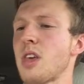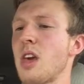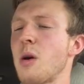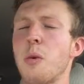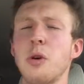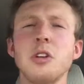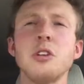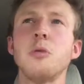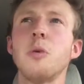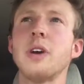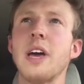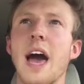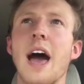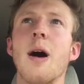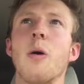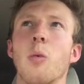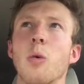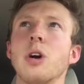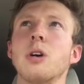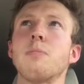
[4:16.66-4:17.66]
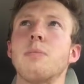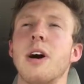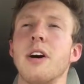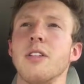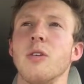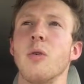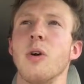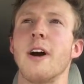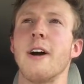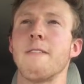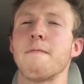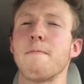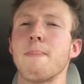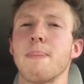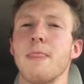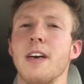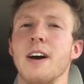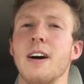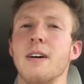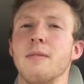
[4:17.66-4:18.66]
and what are you doing at work, by the way,
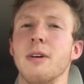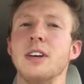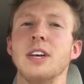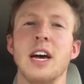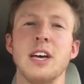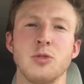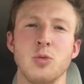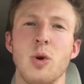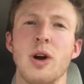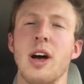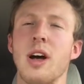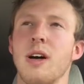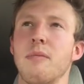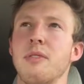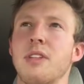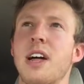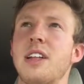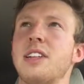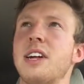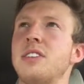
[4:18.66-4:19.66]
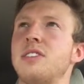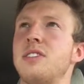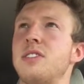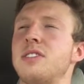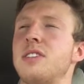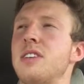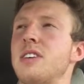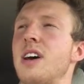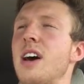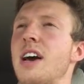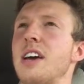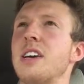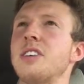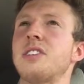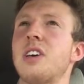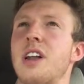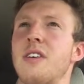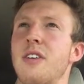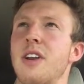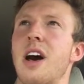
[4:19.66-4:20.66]
as well? I mean, that's, I
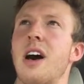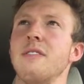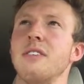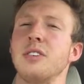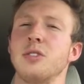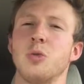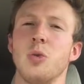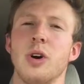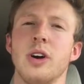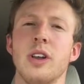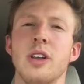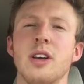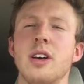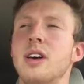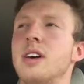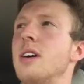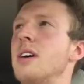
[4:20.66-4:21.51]
guess, kind of an obvious one.